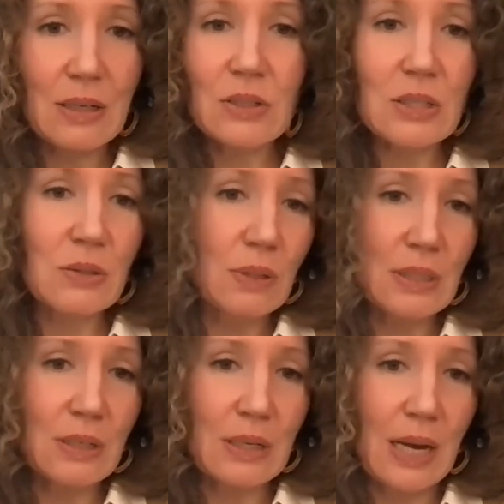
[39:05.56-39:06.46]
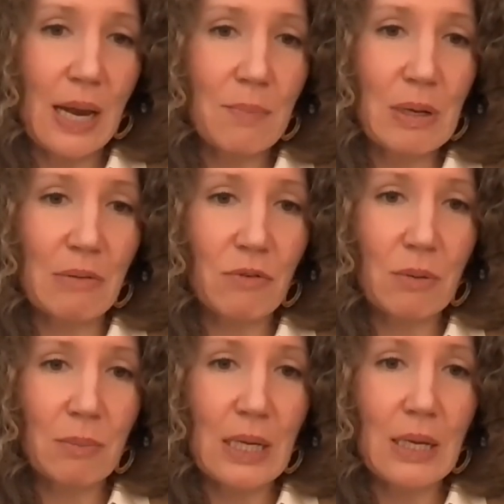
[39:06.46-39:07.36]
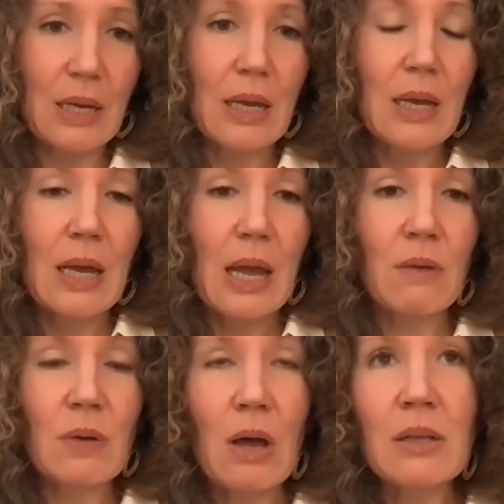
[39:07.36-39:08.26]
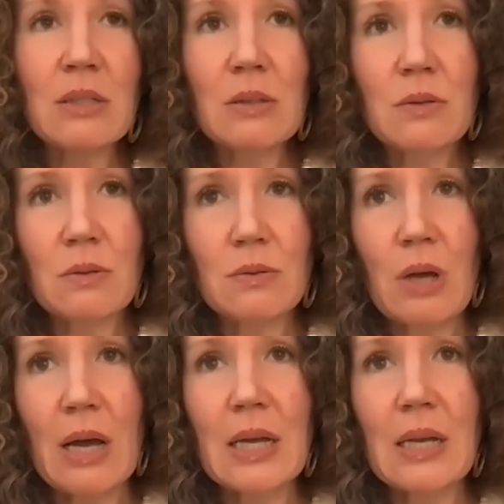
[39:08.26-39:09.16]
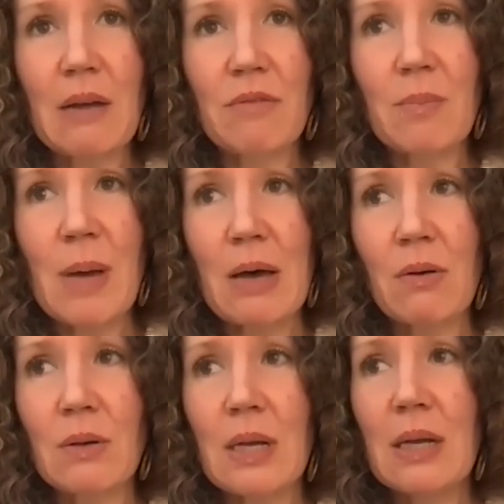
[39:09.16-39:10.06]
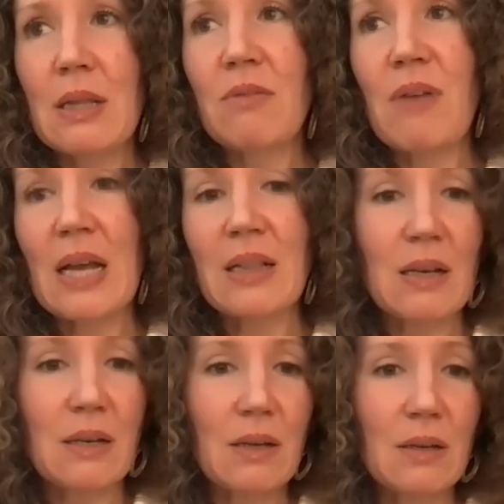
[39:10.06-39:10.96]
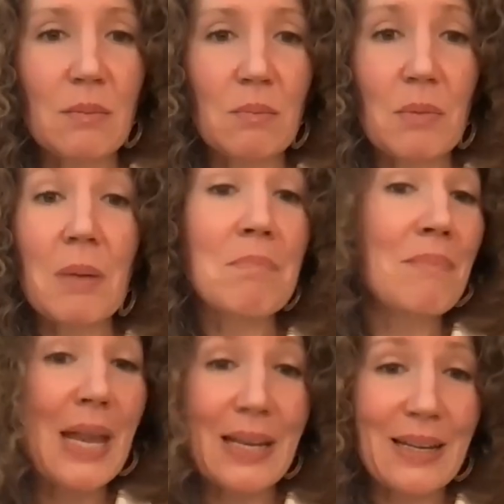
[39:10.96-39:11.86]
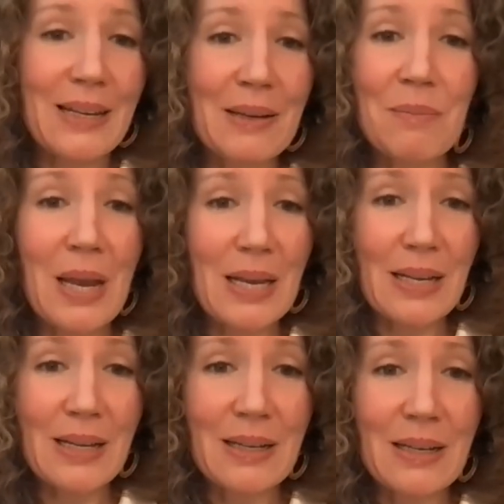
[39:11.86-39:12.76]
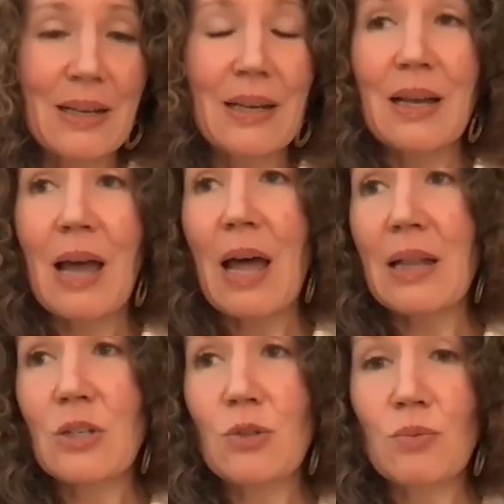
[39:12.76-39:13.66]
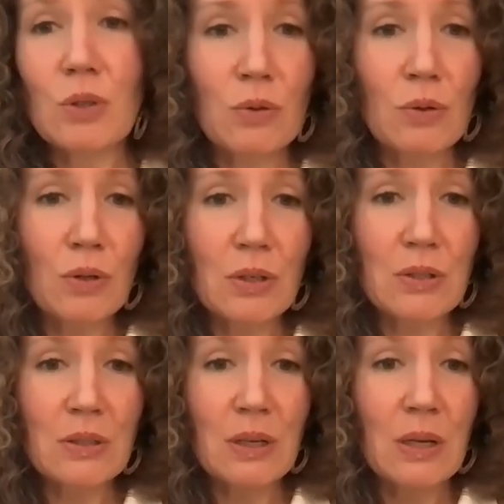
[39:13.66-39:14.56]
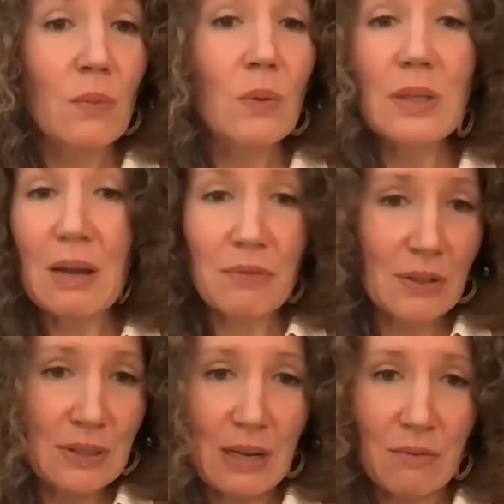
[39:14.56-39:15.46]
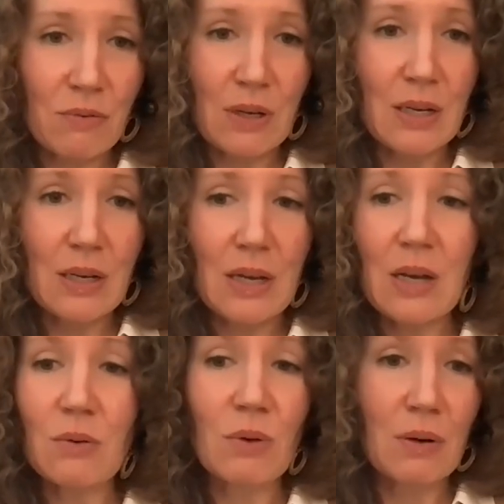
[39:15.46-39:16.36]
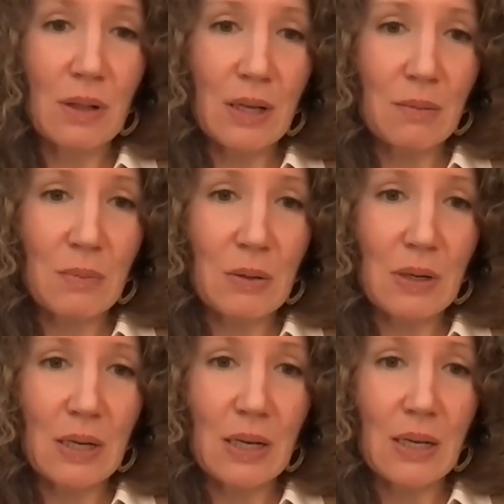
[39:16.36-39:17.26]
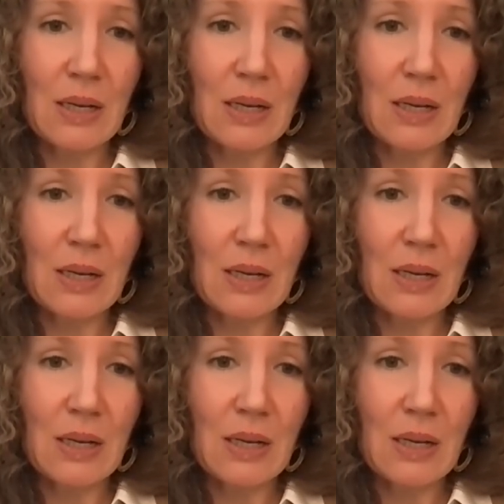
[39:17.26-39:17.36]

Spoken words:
It just wasn't going to happen for me. And we also don't talk enough about the fact that many, many college recruiters will never set foot in a rural community.